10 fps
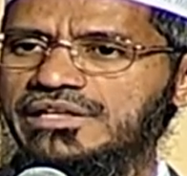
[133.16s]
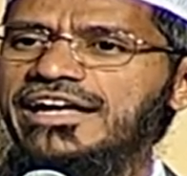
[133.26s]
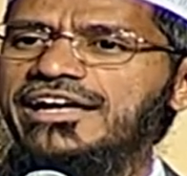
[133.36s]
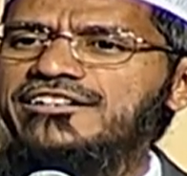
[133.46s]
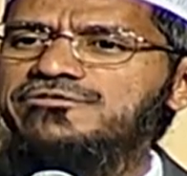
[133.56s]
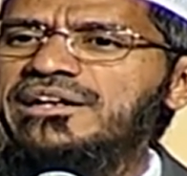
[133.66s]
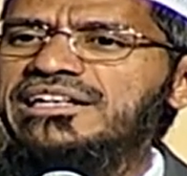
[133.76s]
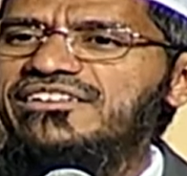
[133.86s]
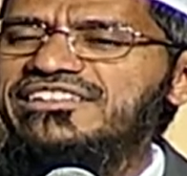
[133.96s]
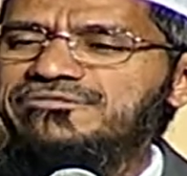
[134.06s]

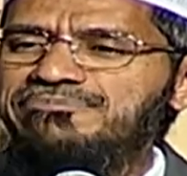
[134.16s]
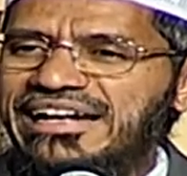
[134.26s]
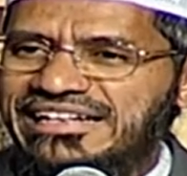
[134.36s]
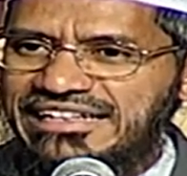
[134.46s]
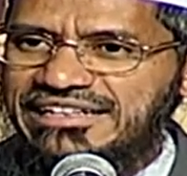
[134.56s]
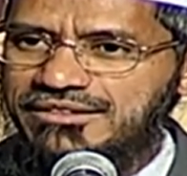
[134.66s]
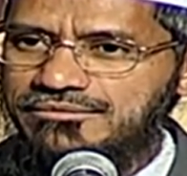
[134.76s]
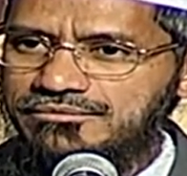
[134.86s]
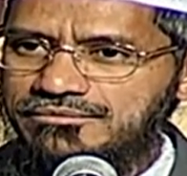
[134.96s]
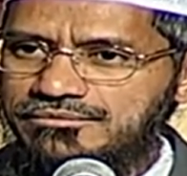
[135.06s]
Irrespective whether it's paraclete
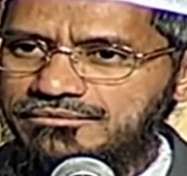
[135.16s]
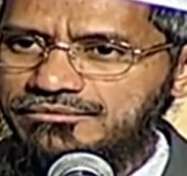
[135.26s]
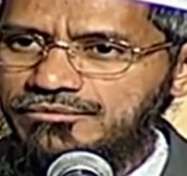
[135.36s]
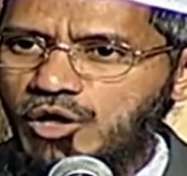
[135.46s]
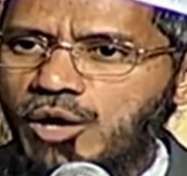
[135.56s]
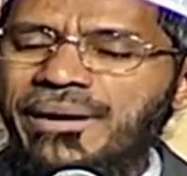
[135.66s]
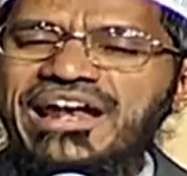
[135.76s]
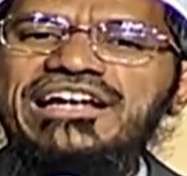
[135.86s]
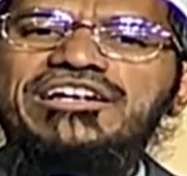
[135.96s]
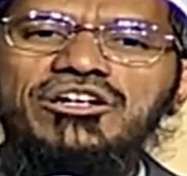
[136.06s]
or
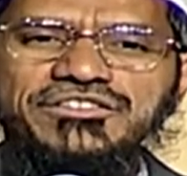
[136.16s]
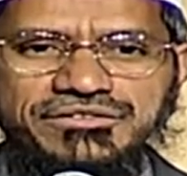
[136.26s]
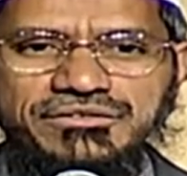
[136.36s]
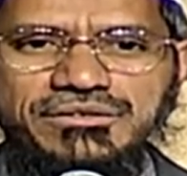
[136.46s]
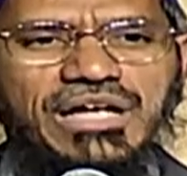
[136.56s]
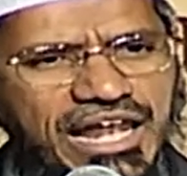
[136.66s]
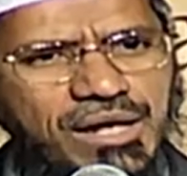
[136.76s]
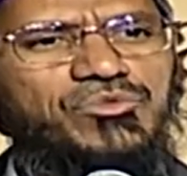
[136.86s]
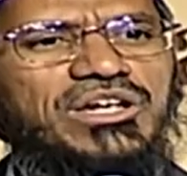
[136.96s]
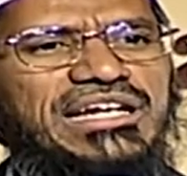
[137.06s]
parakletos,
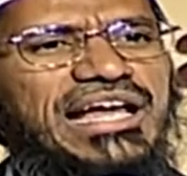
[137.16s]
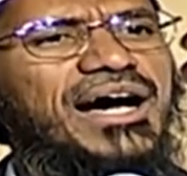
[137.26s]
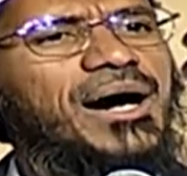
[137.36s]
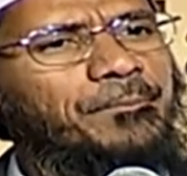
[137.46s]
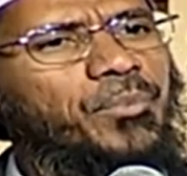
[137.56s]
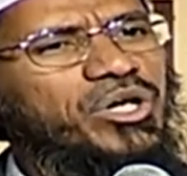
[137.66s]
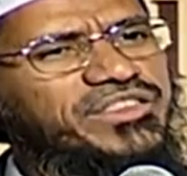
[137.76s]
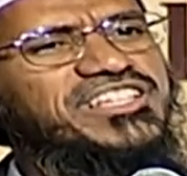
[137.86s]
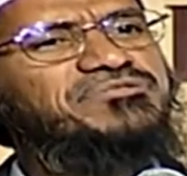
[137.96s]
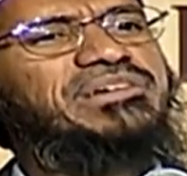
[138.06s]
Alhamdulillah,
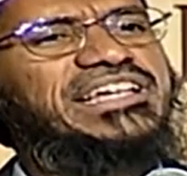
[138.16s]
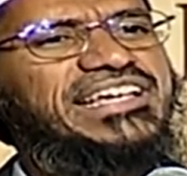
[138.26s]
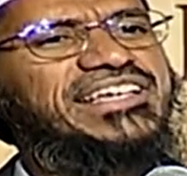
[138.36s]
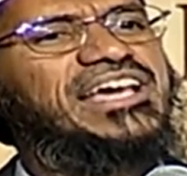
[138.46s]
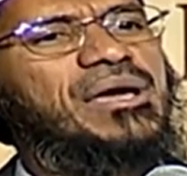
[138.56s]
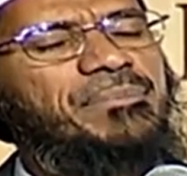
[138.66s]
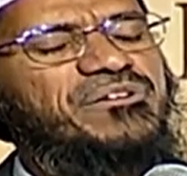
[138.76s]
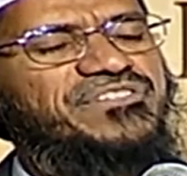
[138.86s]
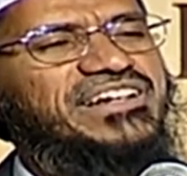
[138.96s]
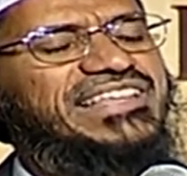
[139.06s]
both these meanings
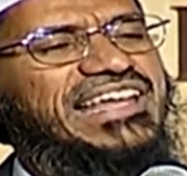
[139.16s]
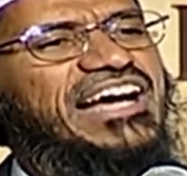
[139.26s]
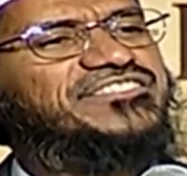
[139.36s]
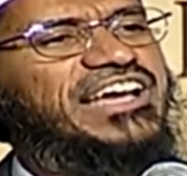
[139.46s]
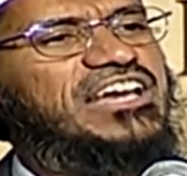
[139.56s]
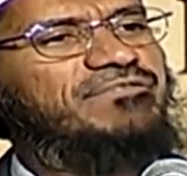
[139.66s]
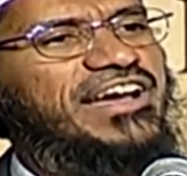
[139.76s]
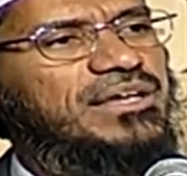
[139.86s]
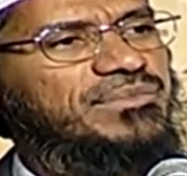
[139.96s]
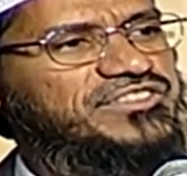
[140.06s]
befit the last and
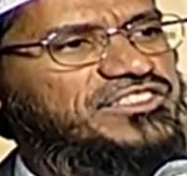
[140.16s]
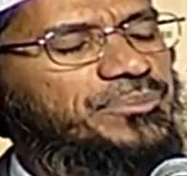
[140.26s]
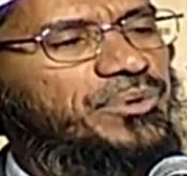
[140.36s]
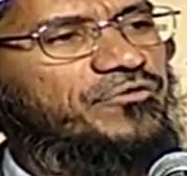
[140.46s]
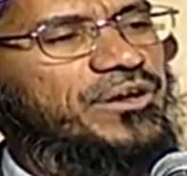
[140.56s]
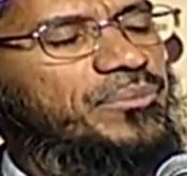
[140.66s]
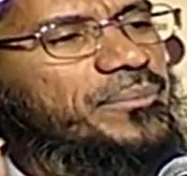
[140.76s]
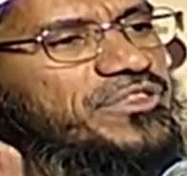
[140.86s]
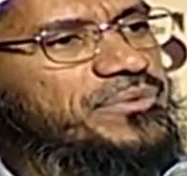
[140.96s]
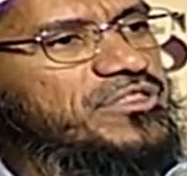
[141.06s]
final messenger, Prophet
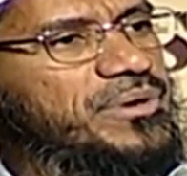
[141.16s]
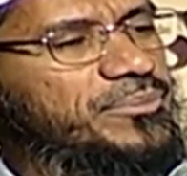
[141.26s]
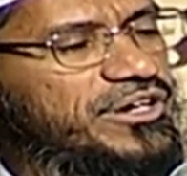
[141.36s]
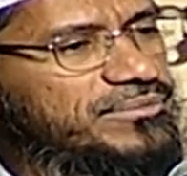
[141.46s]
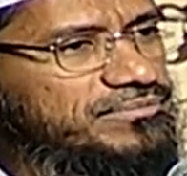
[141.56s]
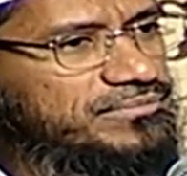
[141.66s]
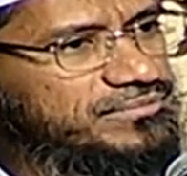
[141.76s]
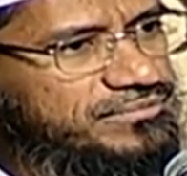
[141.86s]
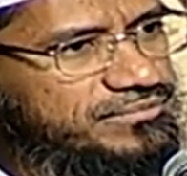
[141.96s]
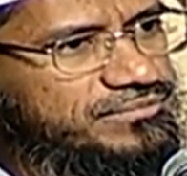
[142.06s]
Muhammad, peace be upon him.
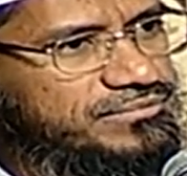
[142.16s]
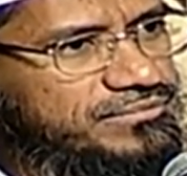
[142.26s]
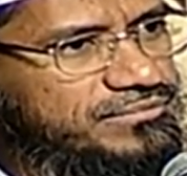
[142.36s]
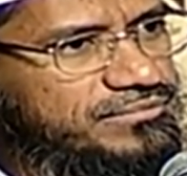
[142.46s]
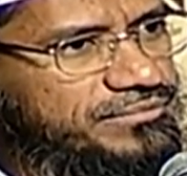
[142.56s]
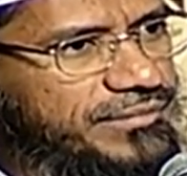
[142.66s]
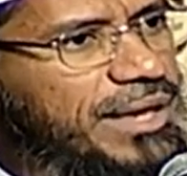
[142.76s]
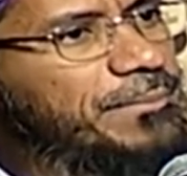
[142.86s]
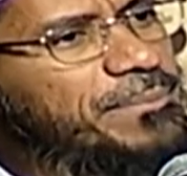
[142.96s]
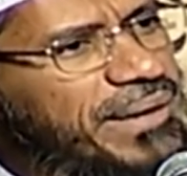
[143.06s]

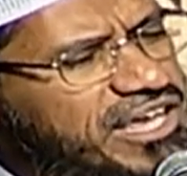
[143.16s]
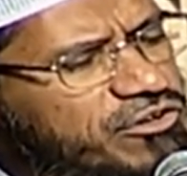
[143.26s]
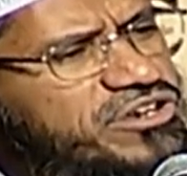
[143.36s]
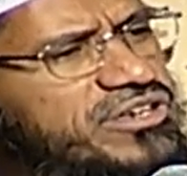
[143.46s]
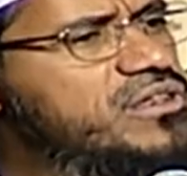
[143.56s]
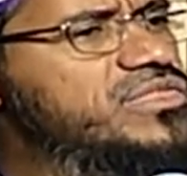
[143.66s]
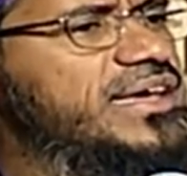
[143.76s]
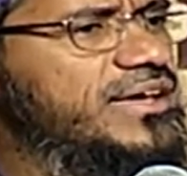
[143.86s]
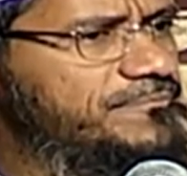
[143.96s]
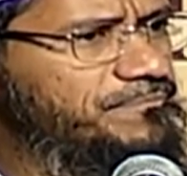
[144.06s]
But many Christians
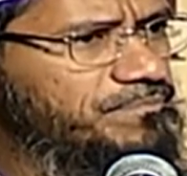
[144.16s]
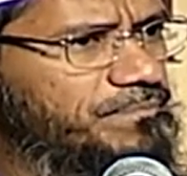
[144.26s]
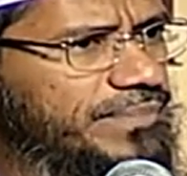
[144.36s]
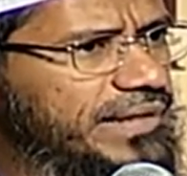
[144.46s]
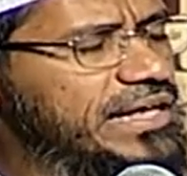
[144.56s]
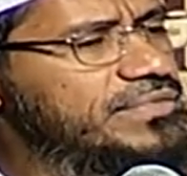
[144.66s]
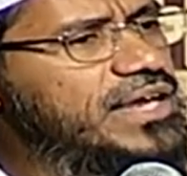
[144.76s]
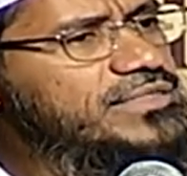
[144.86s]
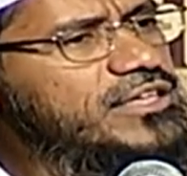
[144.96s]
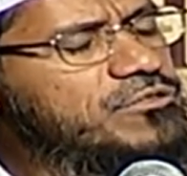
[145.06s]
say
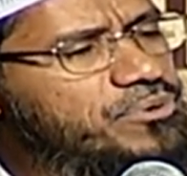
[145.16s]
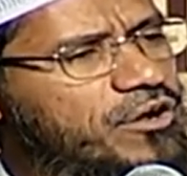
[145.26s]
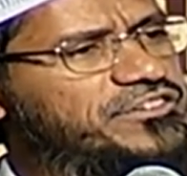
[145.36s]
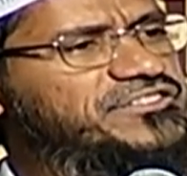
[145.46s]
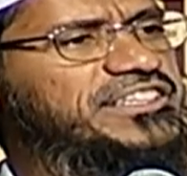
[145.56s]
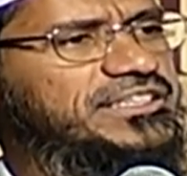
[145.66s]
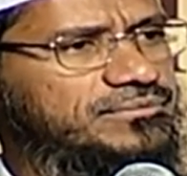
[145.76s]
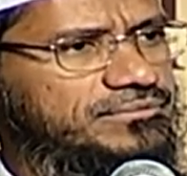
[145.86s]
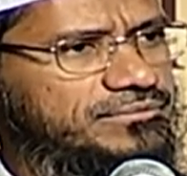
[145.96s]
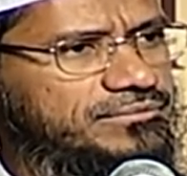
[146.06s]
that this prophecy
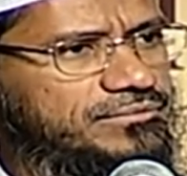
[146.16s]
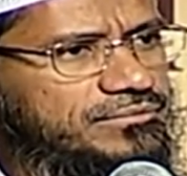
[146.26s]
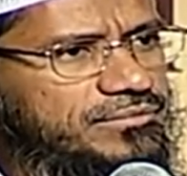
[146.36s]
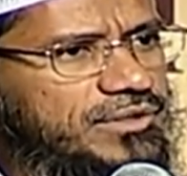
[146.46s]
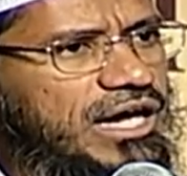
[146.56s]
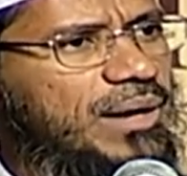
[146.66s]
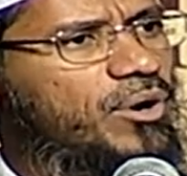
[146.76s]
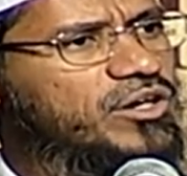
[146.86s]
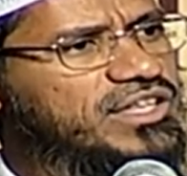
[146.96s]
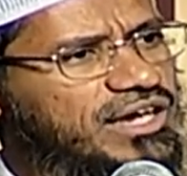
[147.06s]

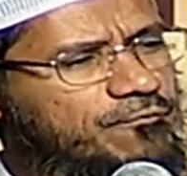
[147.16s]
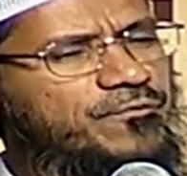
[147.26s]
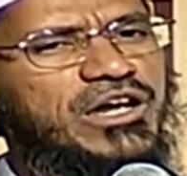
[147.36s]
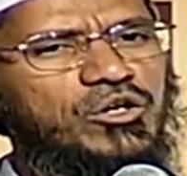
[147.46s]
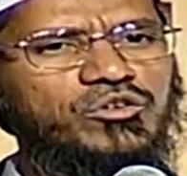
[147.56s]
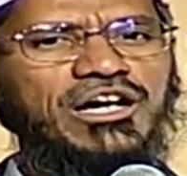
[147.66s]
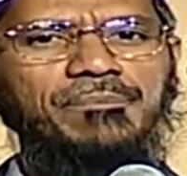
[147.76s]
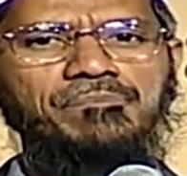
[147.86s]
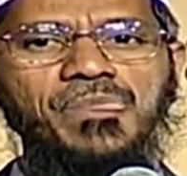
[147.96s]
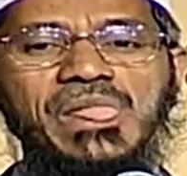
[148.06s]
about the comforter to
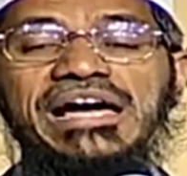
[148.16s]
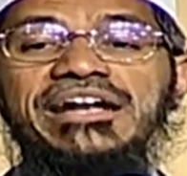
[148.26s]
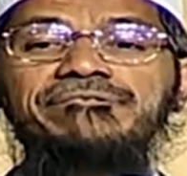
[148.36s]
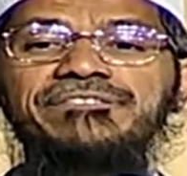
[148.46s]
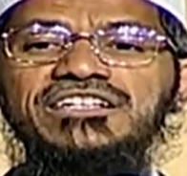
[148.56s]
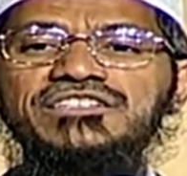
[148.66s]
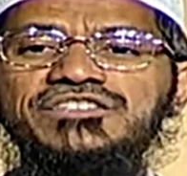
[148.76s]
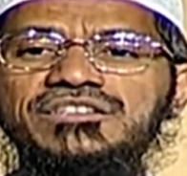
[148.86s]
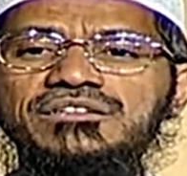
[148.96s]
come refers